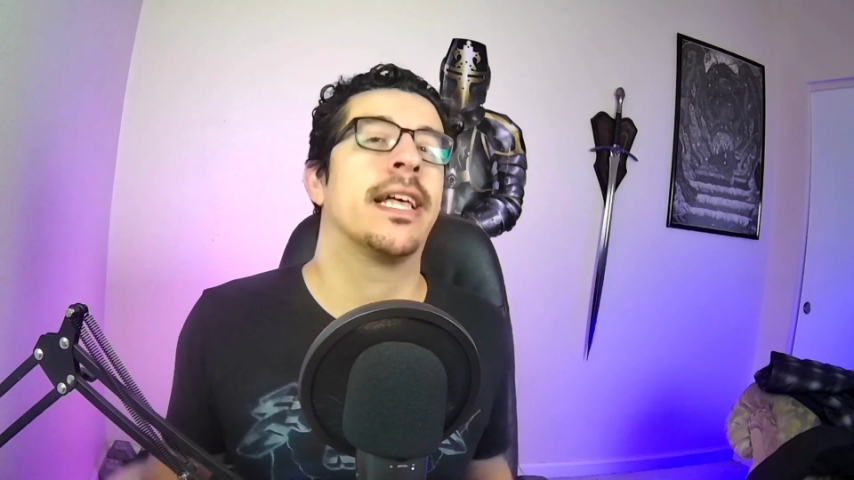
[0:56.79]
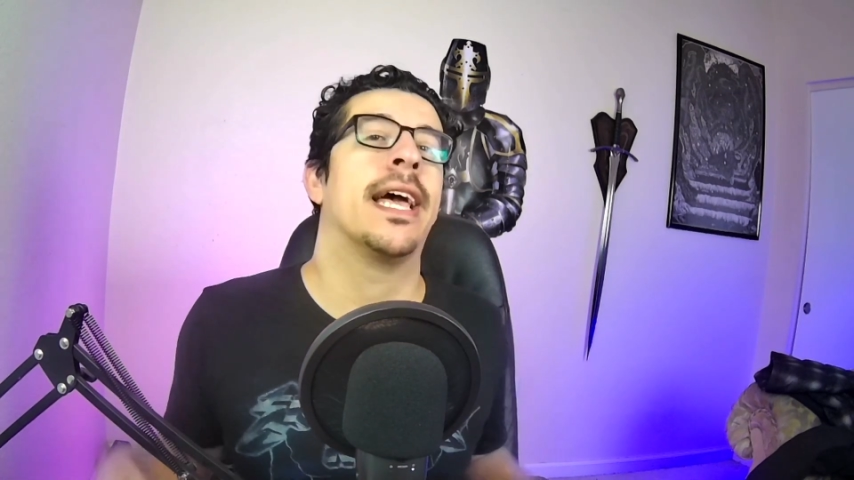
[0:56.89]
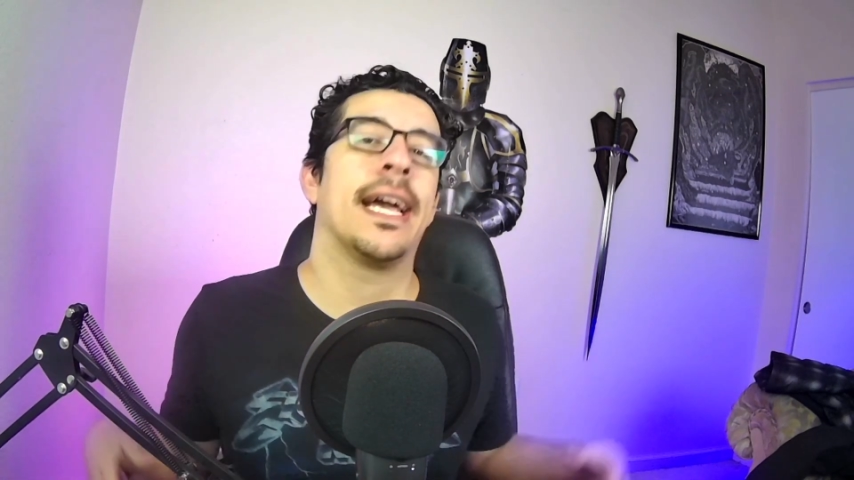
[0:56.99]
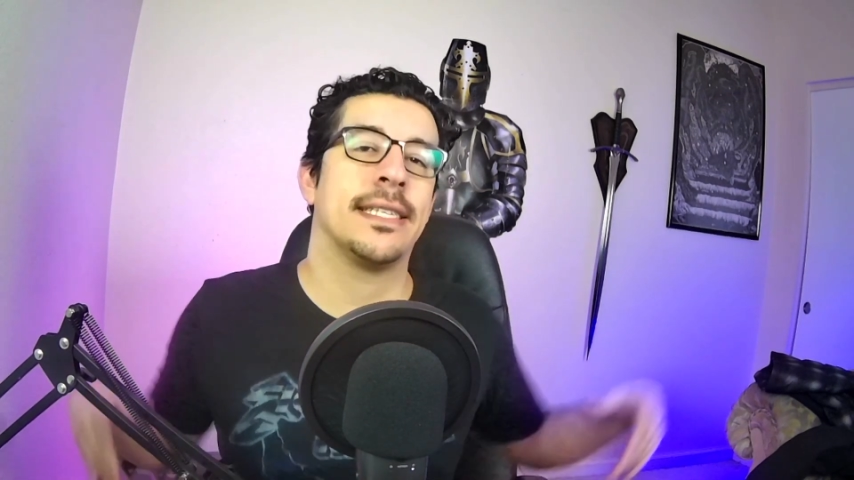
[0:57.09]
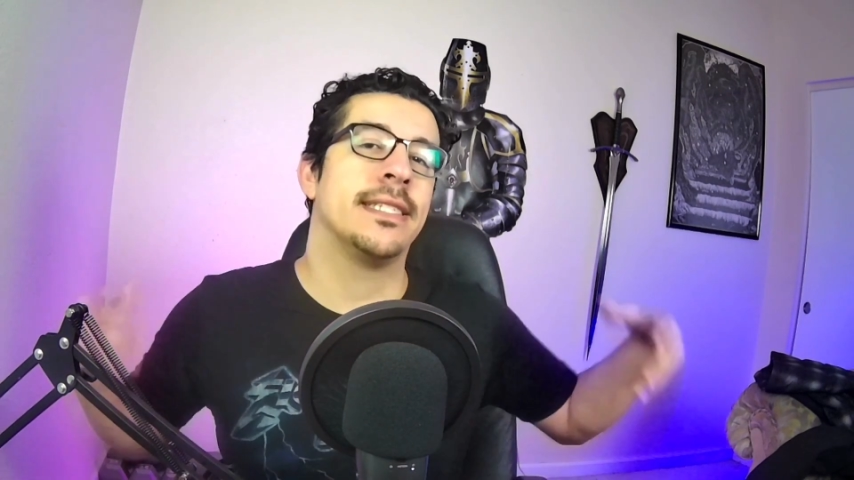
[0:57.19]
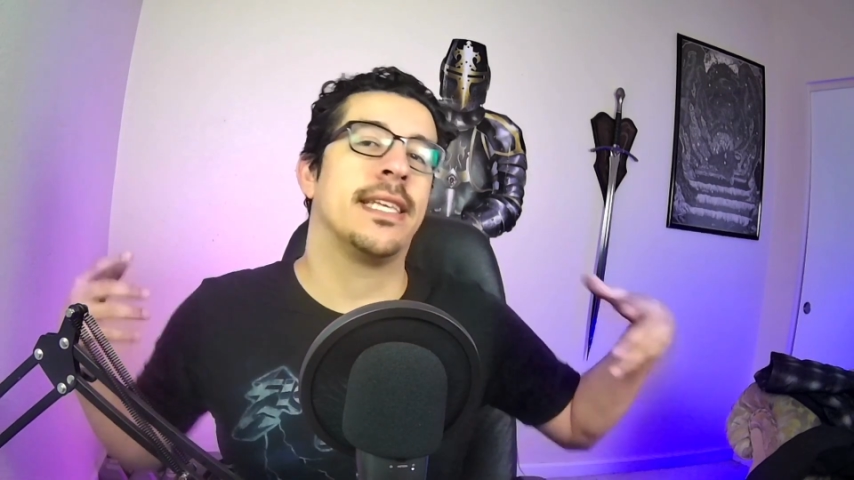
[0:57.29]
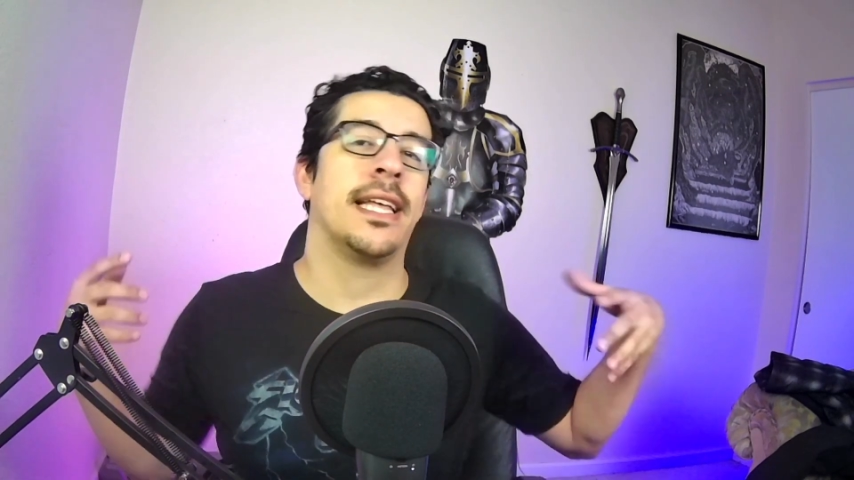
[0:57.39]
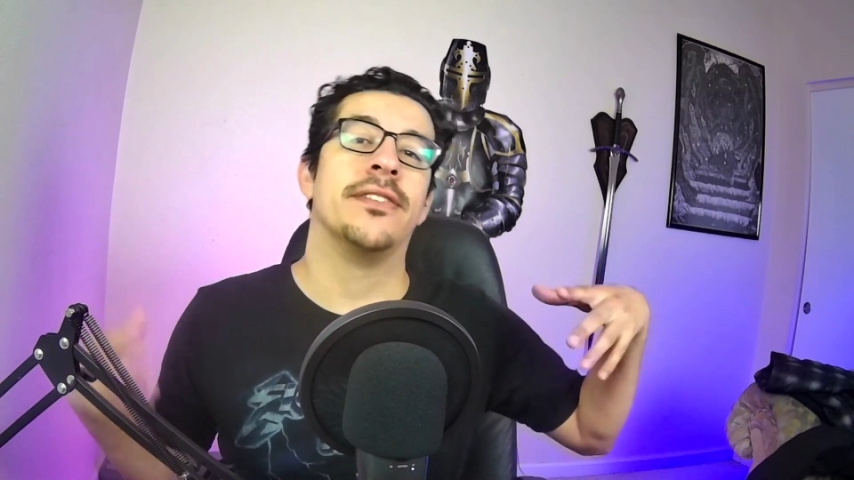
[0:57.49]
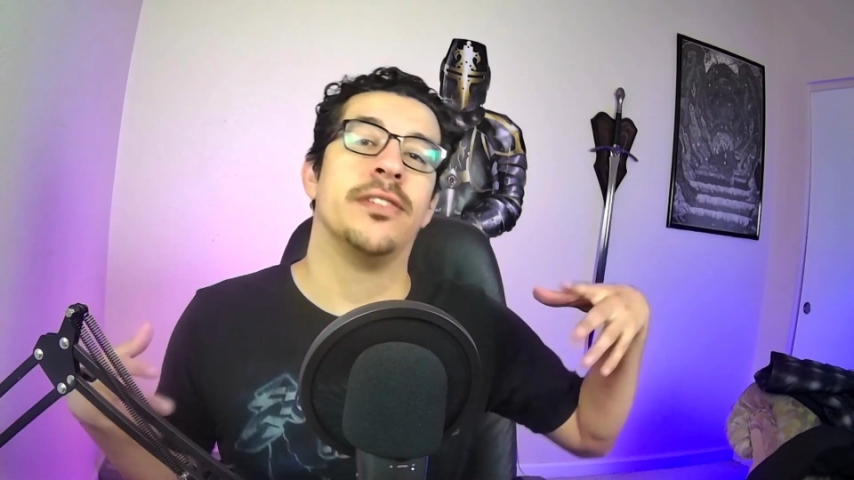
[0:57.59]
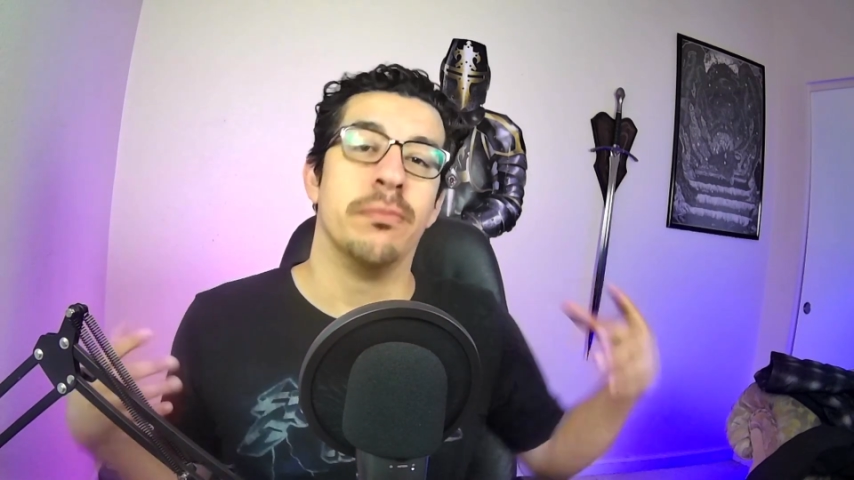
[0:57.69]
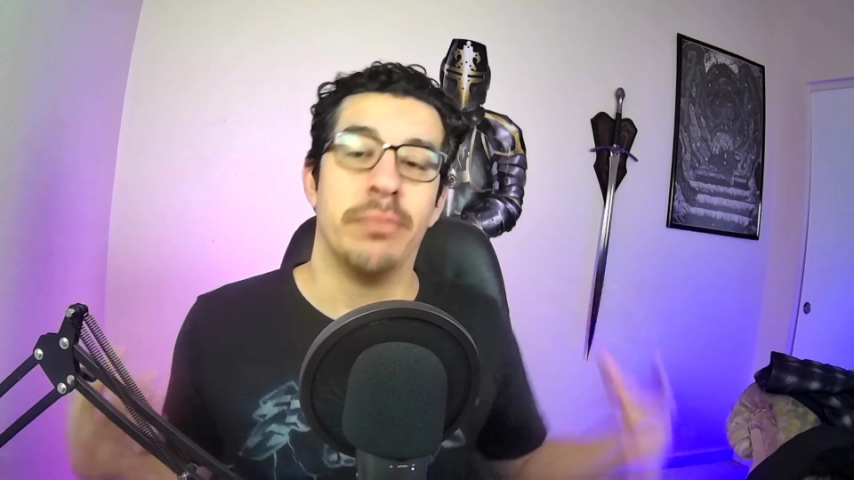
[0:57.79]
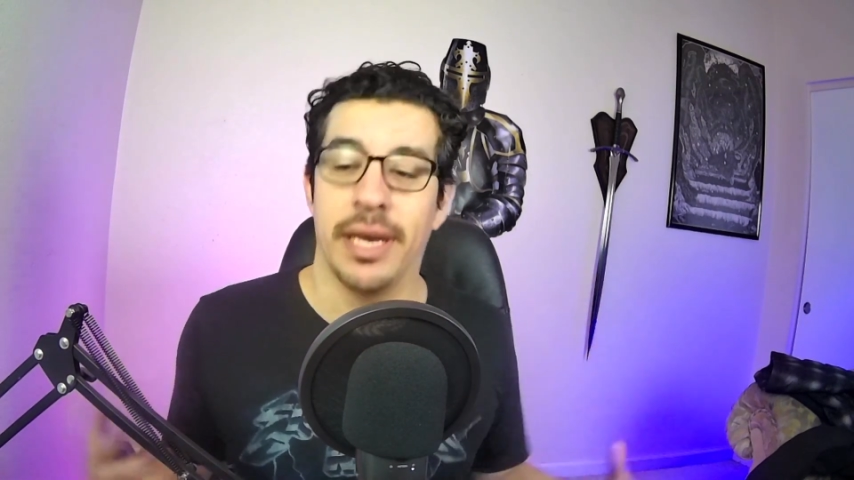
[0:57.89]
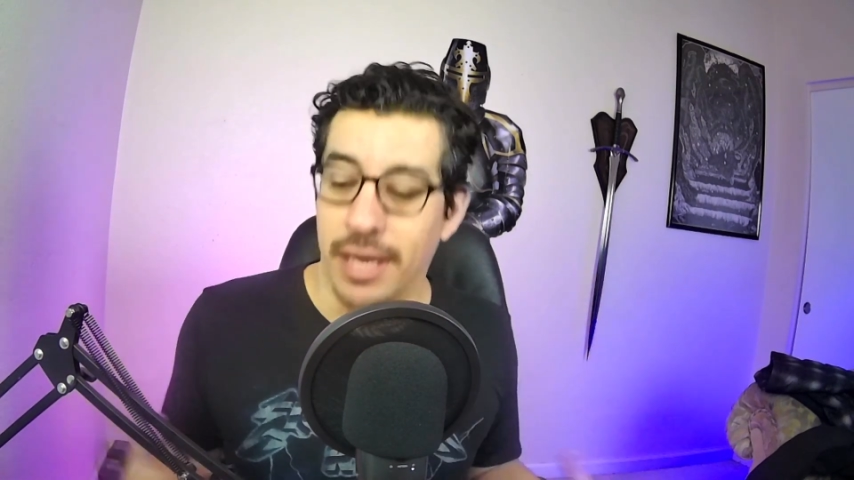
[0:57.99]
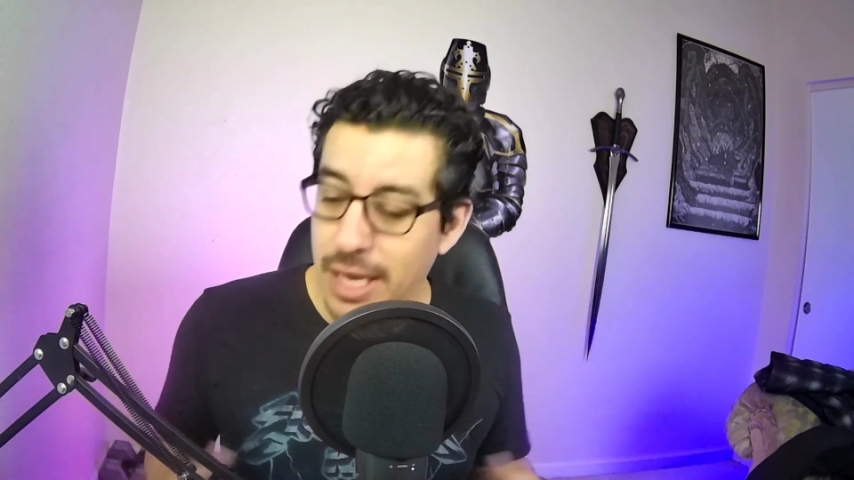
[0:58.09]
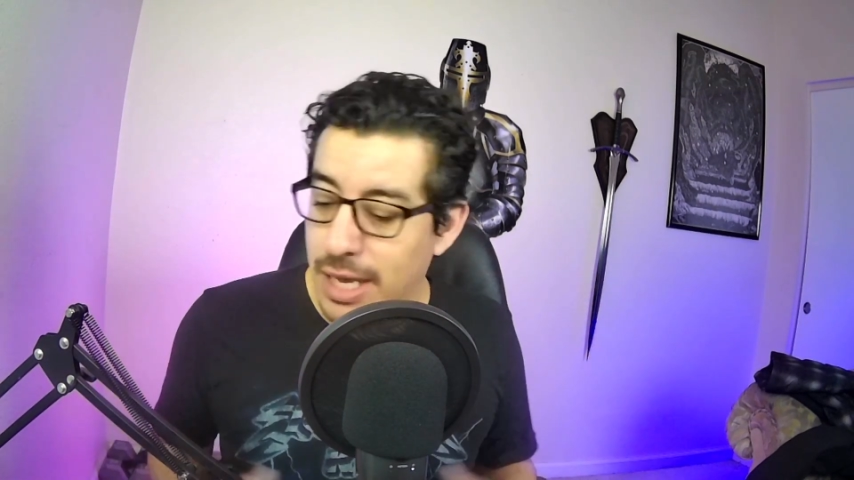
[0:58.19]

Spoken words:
hex is getting too big.